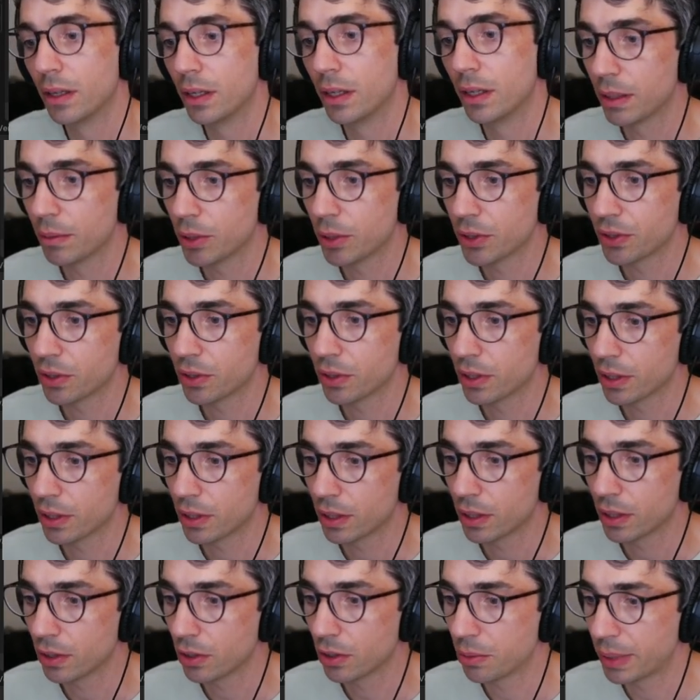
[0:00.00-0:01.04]
And I'm also going
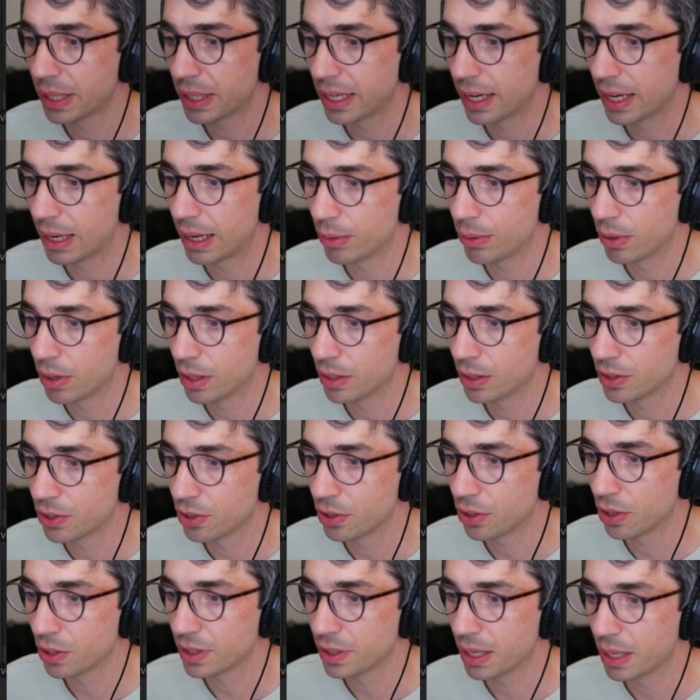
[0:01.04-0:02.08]
to go to my camera and
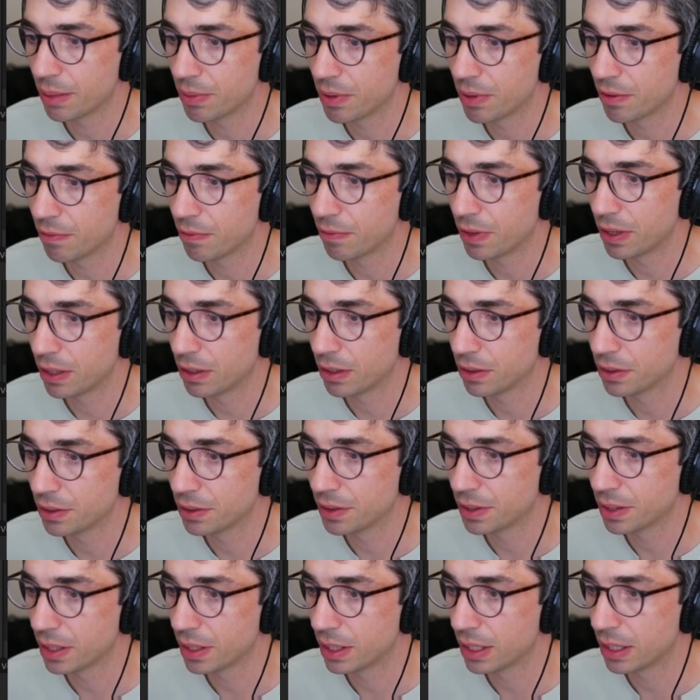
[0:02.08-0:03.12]
turn on depth of
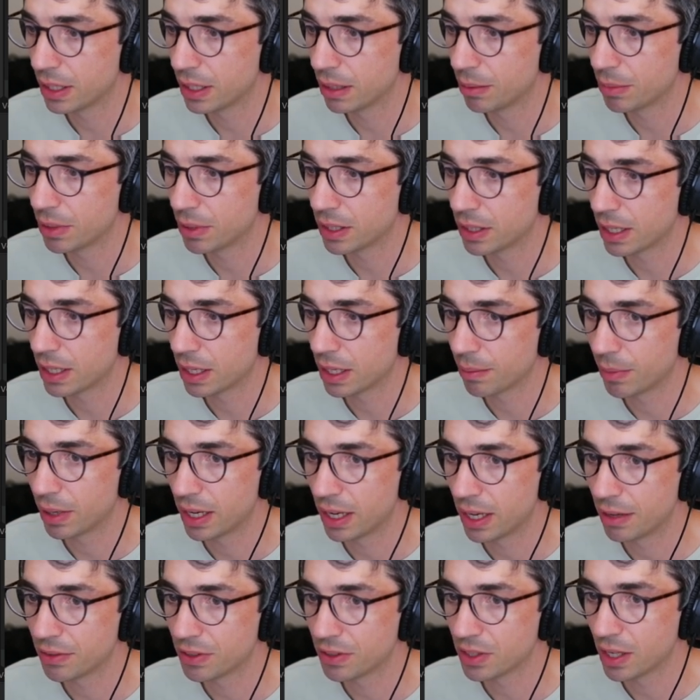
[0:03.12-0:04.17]
field, and I'm going to take
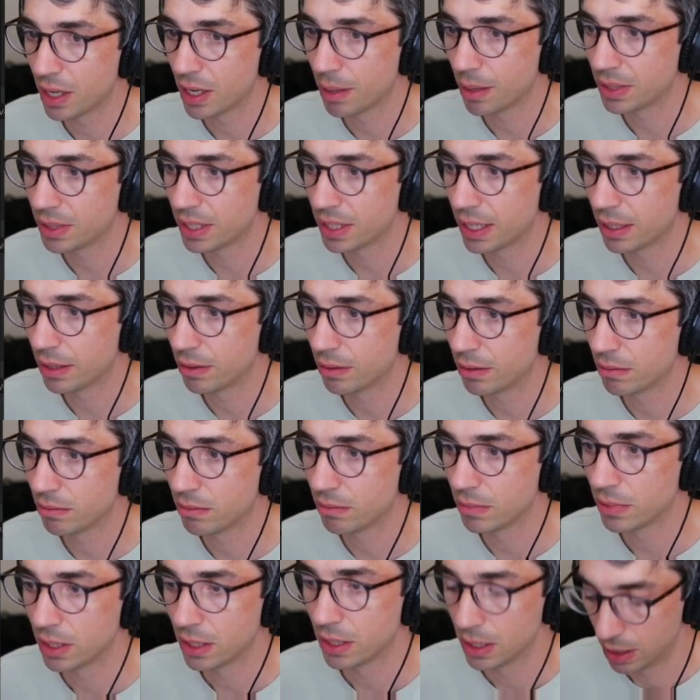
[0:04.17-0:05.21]
my f-stop
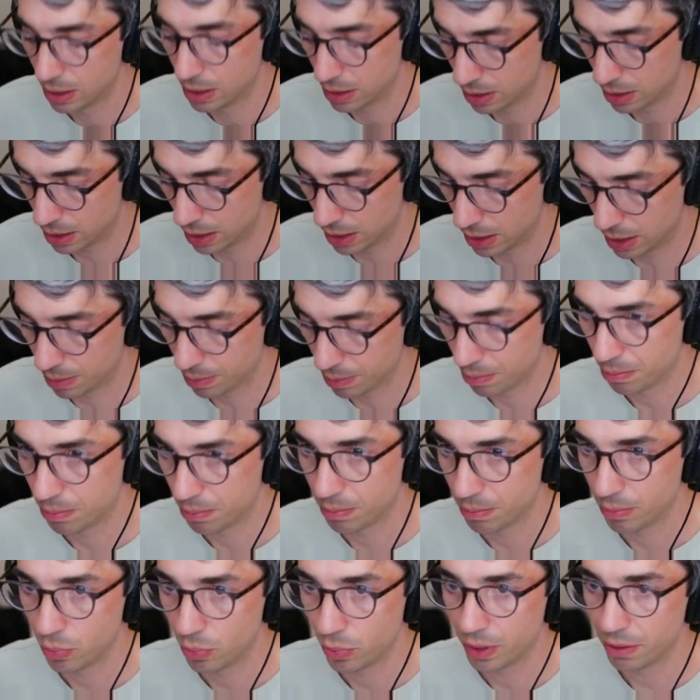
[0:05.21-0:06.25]
down to like
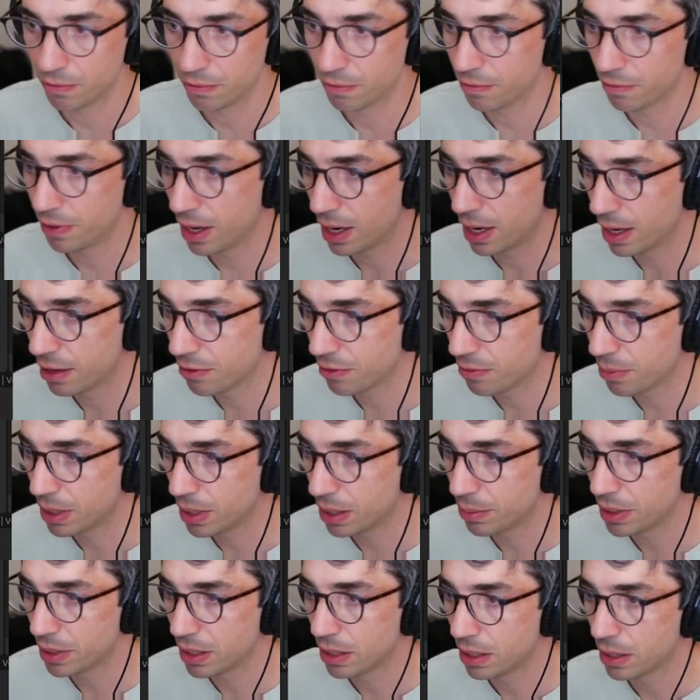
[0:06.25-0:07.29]
0.5
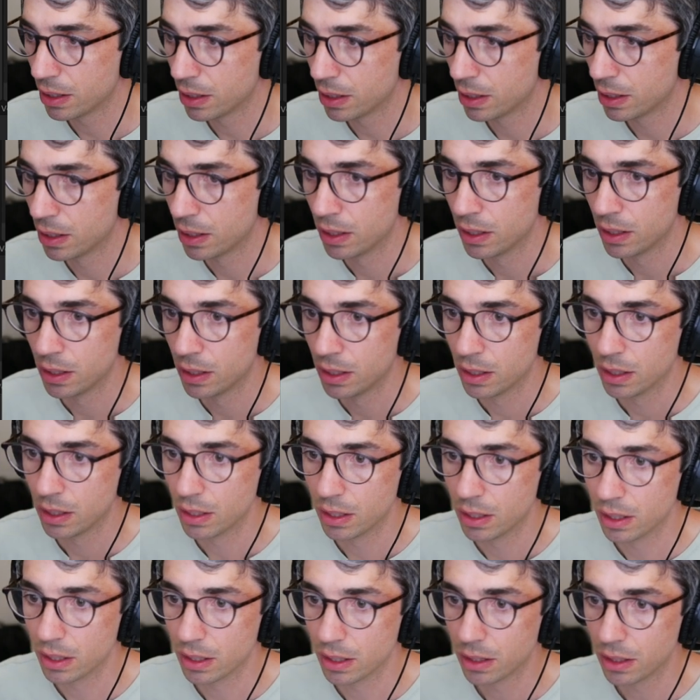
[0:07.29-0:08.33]
maybe,
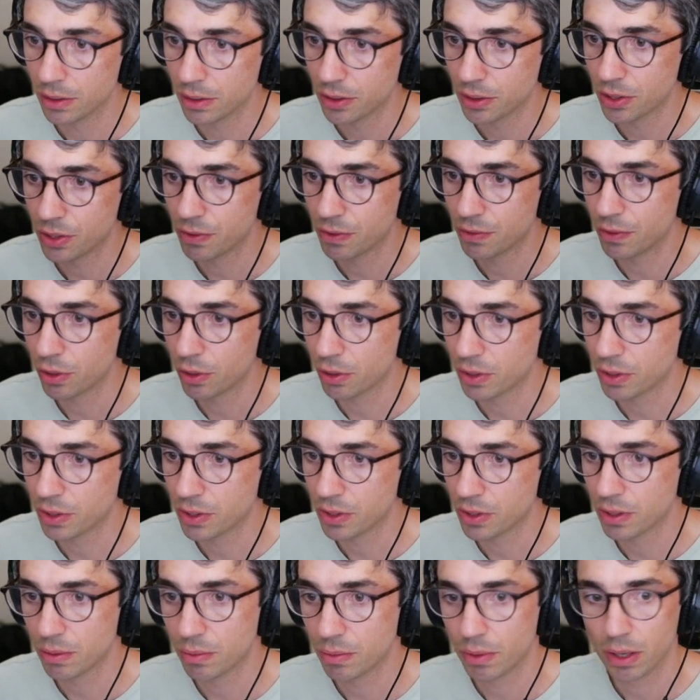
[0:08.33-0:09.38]
and I'll just
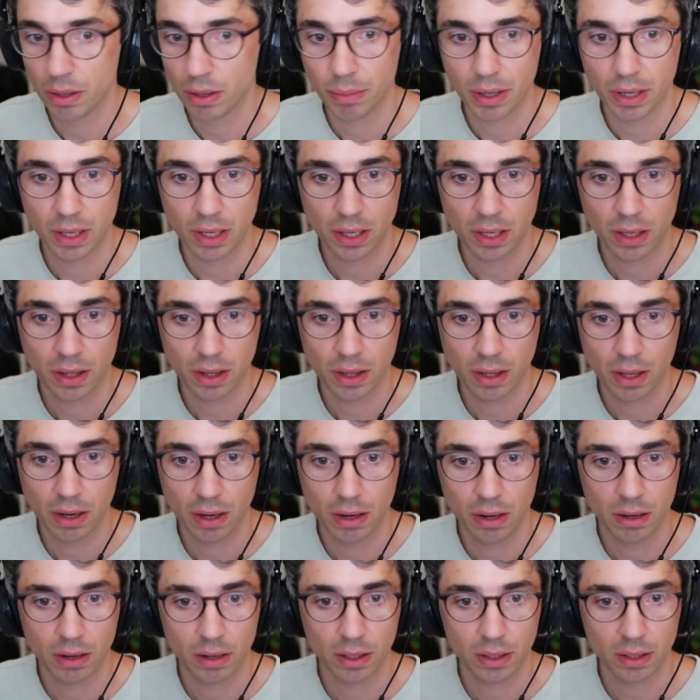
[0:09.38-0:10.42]
focus to right about
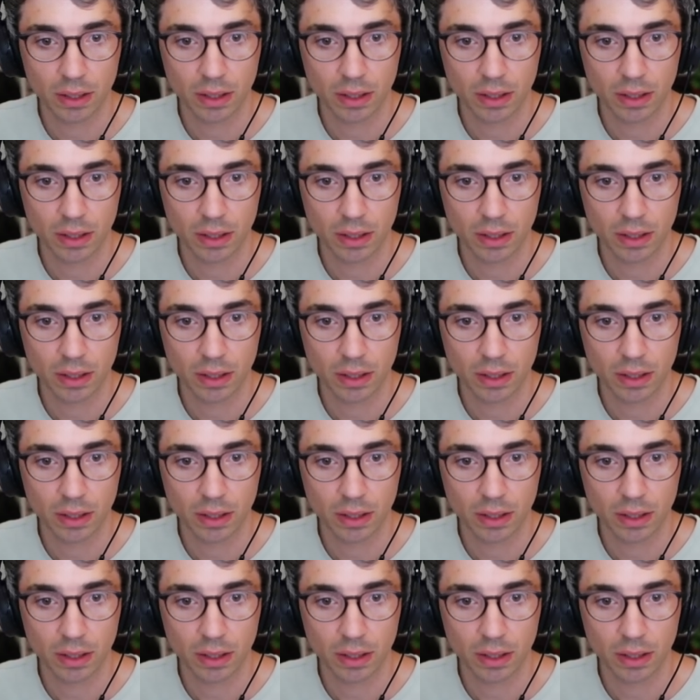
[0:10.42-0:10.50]
there,